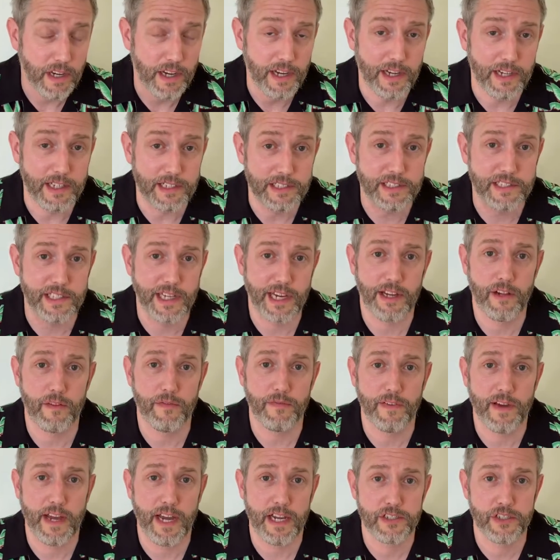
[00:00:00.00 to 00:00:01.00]
style
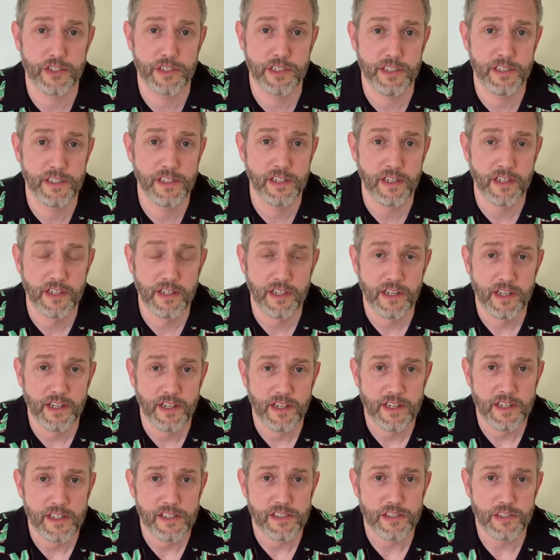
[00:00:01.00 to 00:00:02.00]
fashion.
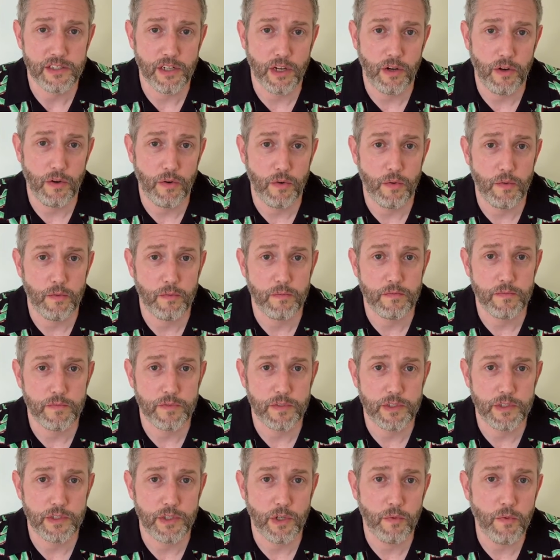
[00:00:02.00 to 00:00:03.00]
So
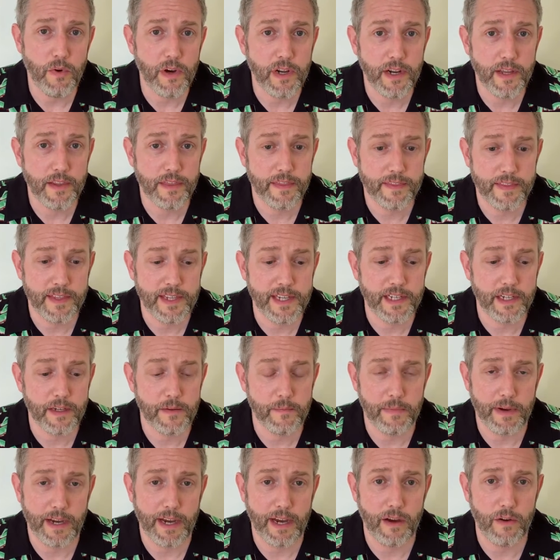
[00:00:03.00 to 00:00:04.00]
you'll want to think
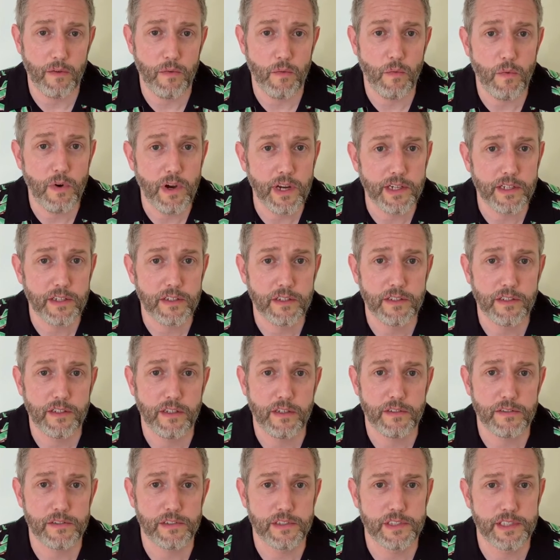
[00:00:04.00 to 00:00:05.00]
about what could
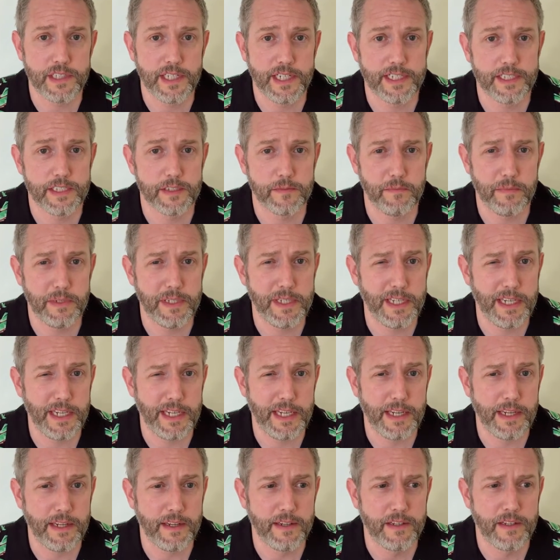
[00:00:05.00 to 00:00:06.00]
those things
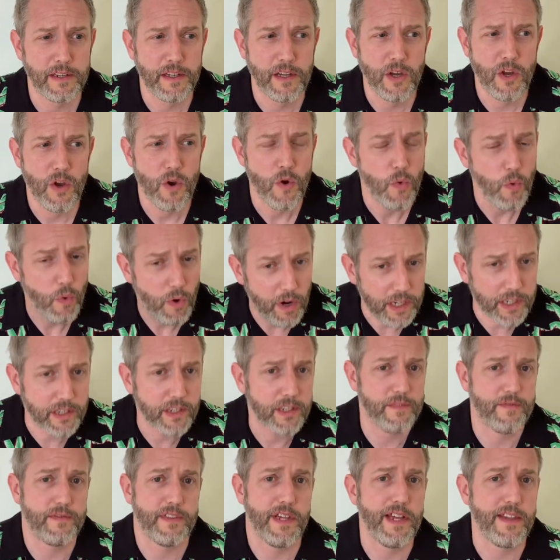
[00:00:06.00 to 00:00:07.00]
be. What
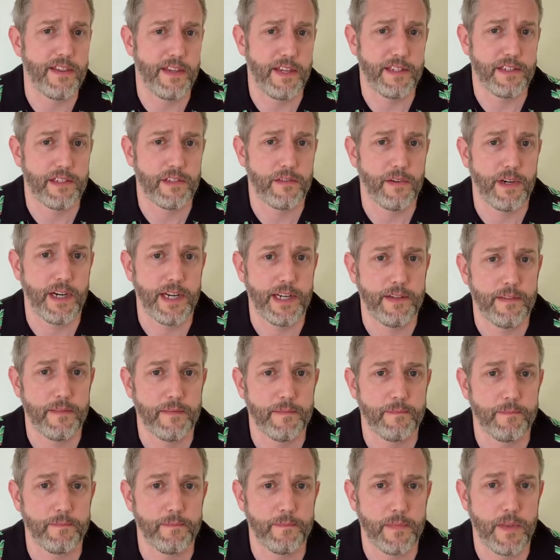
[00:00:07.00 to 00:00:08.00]
could have done this, right?
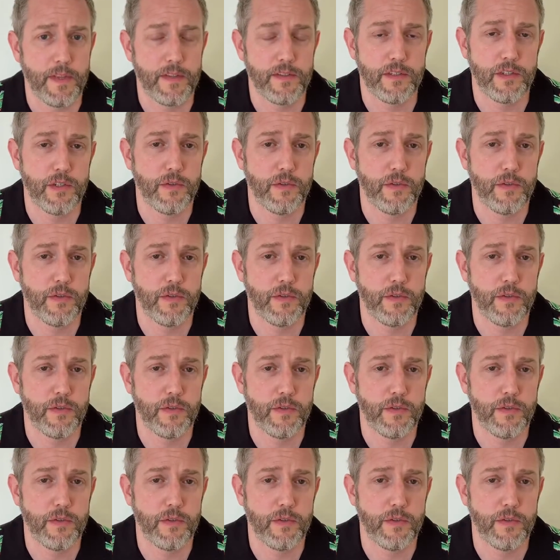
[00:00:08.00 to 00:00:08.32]
Do